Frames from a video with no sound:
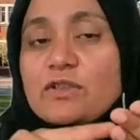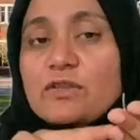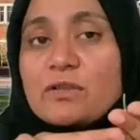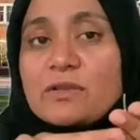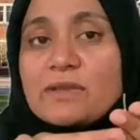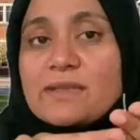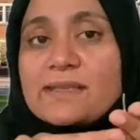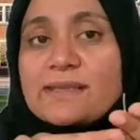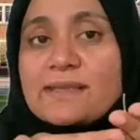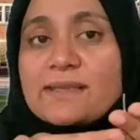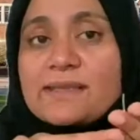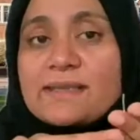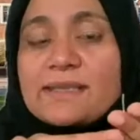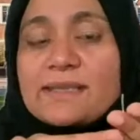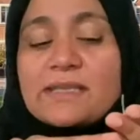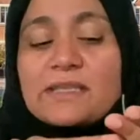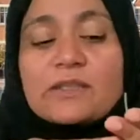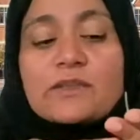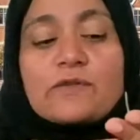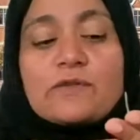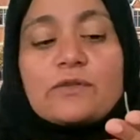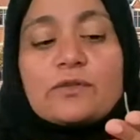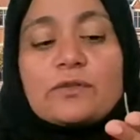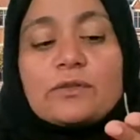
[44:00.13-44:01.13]
not
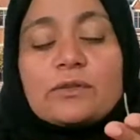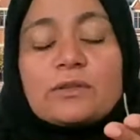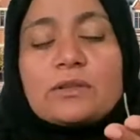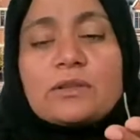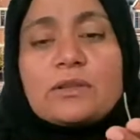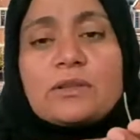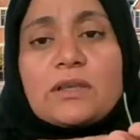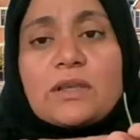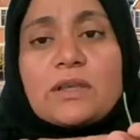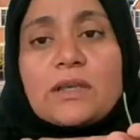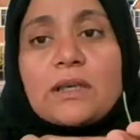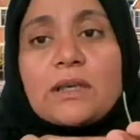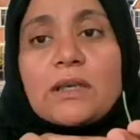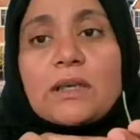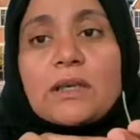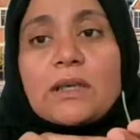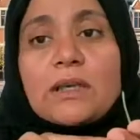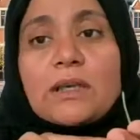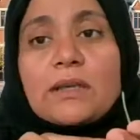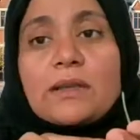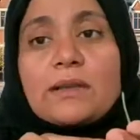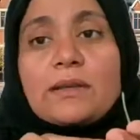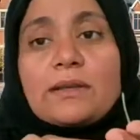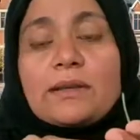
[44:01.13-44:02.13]
successful,
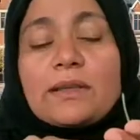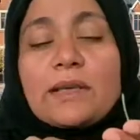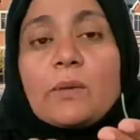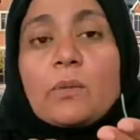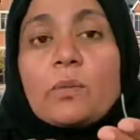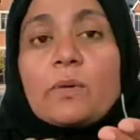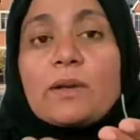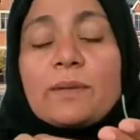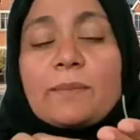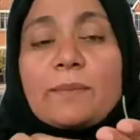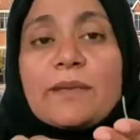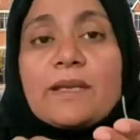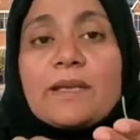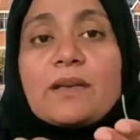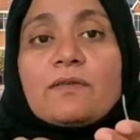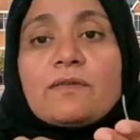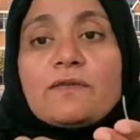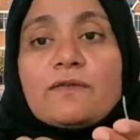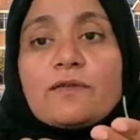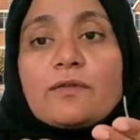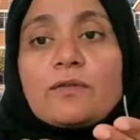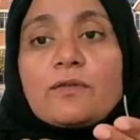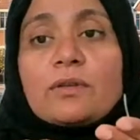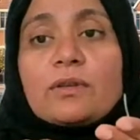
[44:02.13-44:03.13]
there will be a
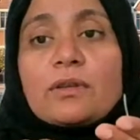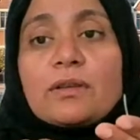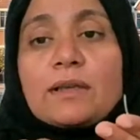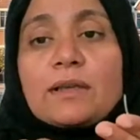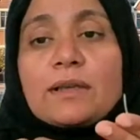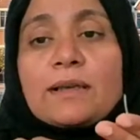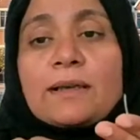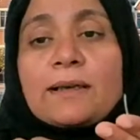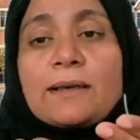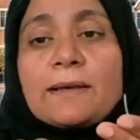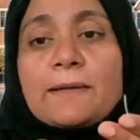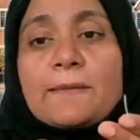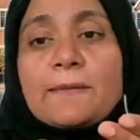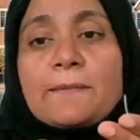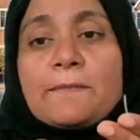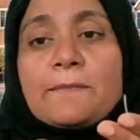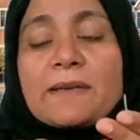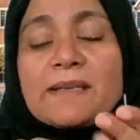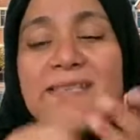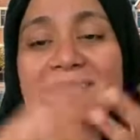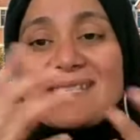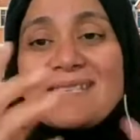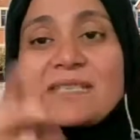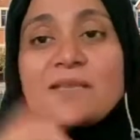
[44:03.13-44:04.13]
full
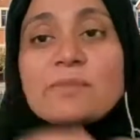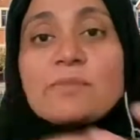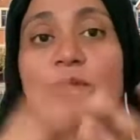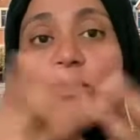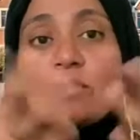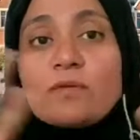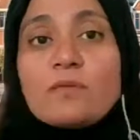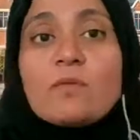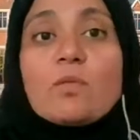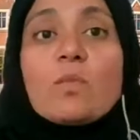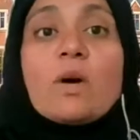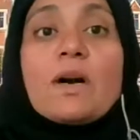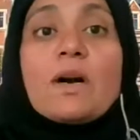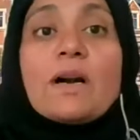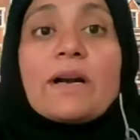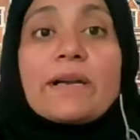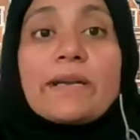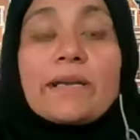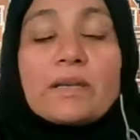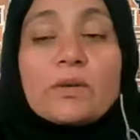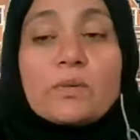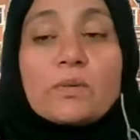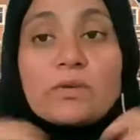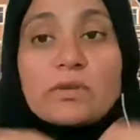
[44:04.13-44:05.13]
assessment of why
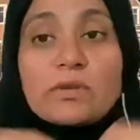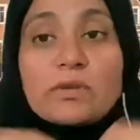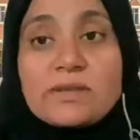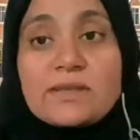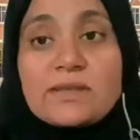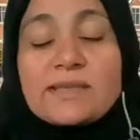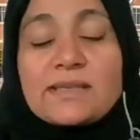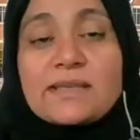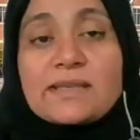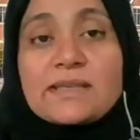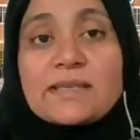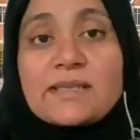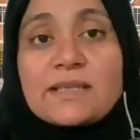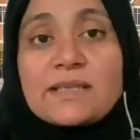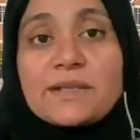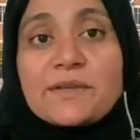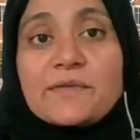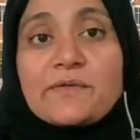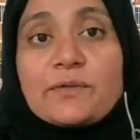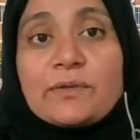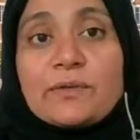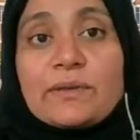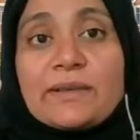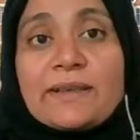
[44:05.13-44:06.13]
it wasn't
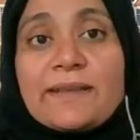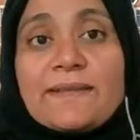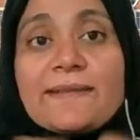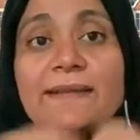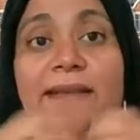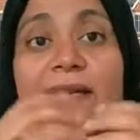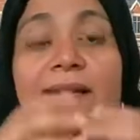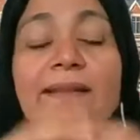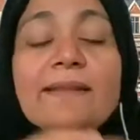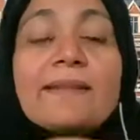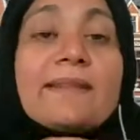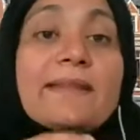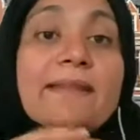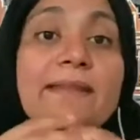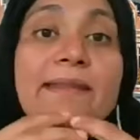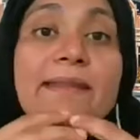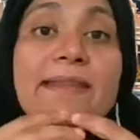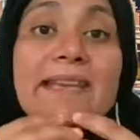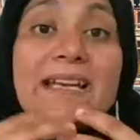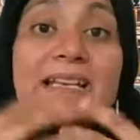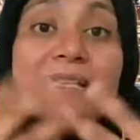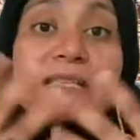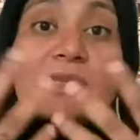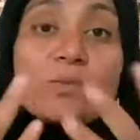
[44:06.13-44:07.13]
successful. And then
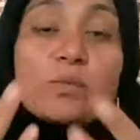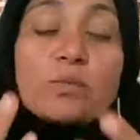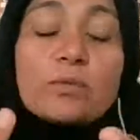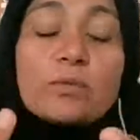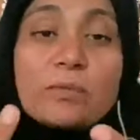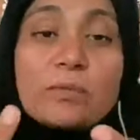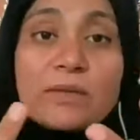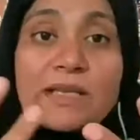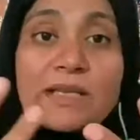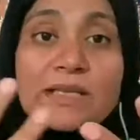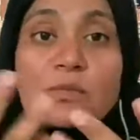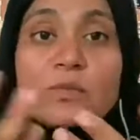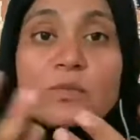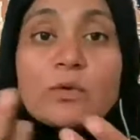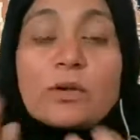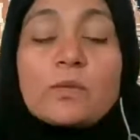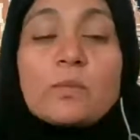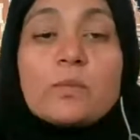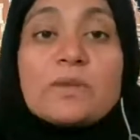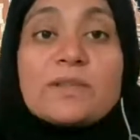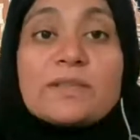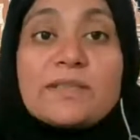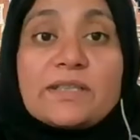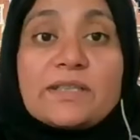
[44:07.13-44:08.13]
that's
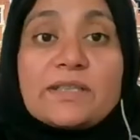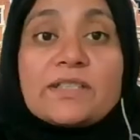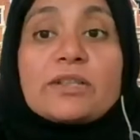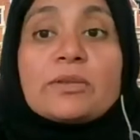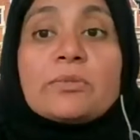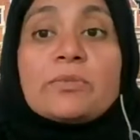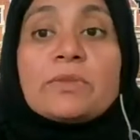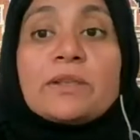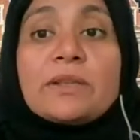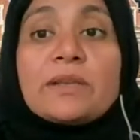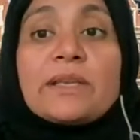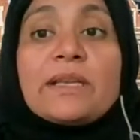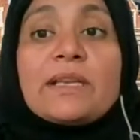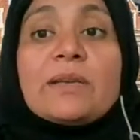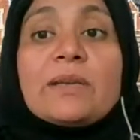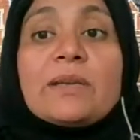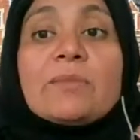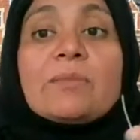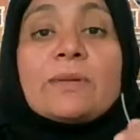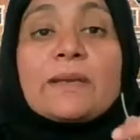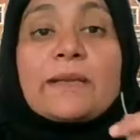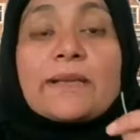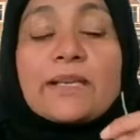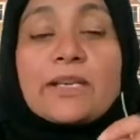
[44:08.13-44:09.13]
what will determine the
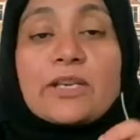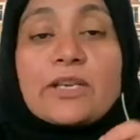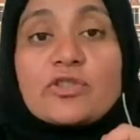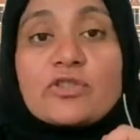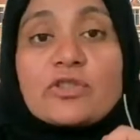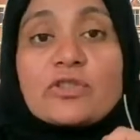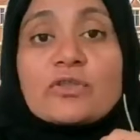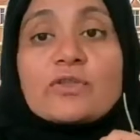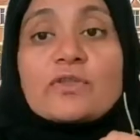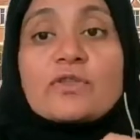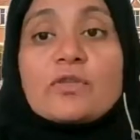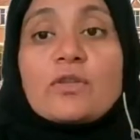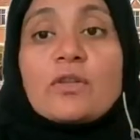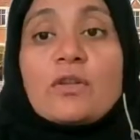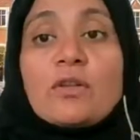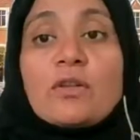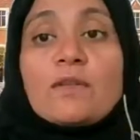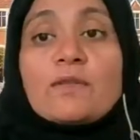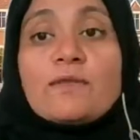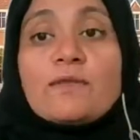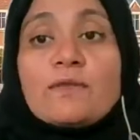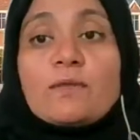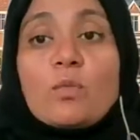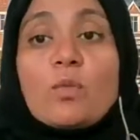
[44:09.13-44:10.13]
implications
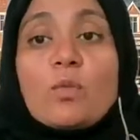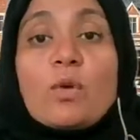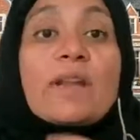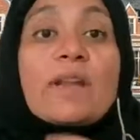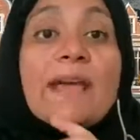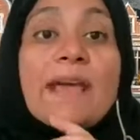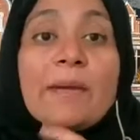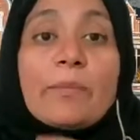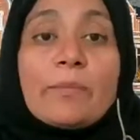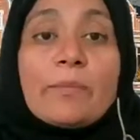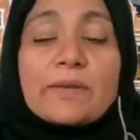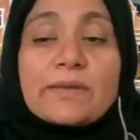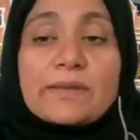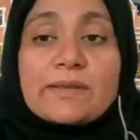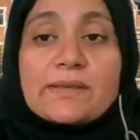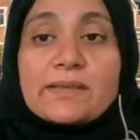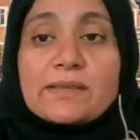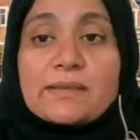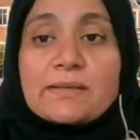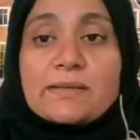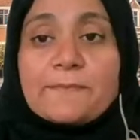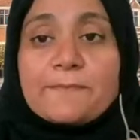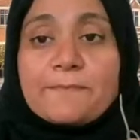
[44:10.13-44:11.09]
of what happens.